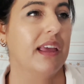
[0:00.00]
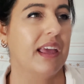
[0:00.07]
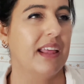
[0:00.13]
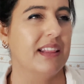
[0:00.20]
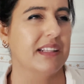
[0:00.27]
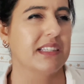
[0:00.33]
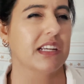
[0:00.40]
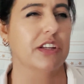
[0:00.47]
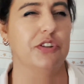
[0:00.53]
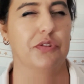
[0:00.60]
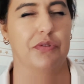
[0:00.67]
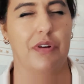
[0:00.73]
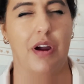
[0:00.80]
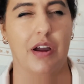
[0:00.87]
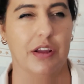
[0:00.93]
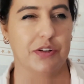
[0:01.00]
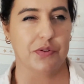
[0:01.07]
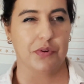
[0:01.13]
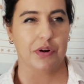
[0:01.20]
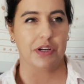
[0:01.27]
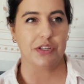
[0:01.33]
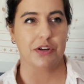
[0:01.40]
and that's like a
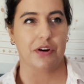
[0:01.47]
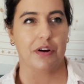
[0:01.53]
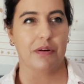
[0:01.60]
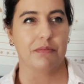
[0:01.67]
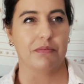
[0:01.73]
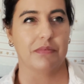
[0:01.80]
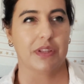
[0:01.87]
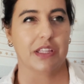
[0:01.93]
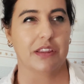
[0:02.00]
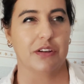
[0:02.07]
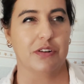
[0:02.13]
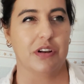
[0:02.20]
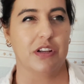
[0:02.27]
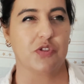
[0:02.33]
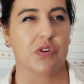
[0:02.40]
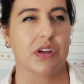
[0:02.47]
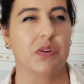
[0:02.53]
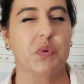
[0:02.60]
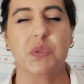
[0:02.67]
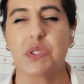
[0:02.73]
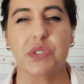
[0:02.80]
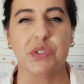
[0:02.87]
derogatory term. Like, they're trying to
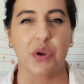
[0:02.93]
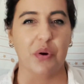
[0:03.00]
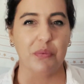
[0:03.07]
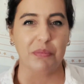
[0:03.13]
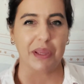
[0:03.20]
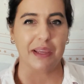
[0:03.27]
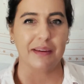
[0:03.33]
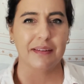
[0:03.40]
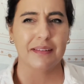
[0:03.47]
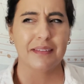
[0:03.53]
insult me.